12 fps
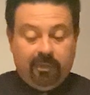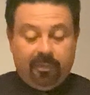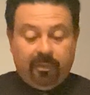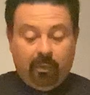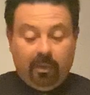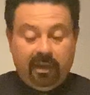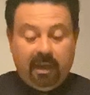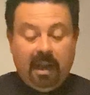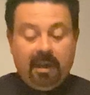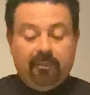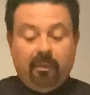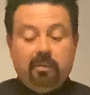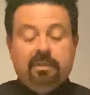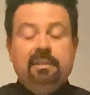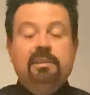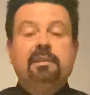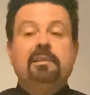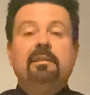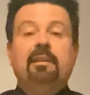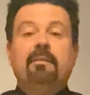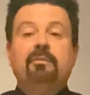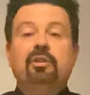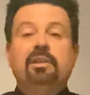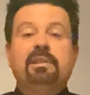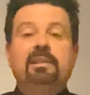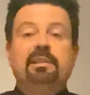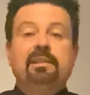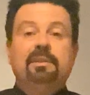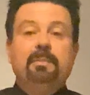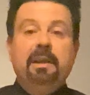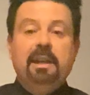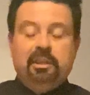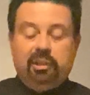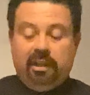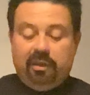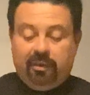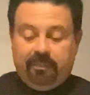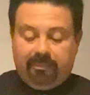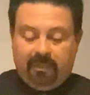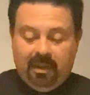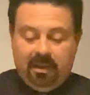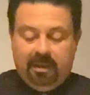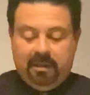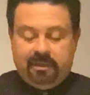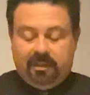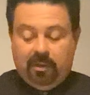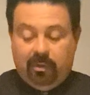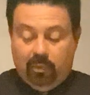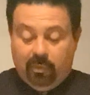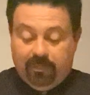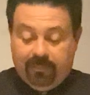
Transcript: 39 verses of Jesus' speech here. So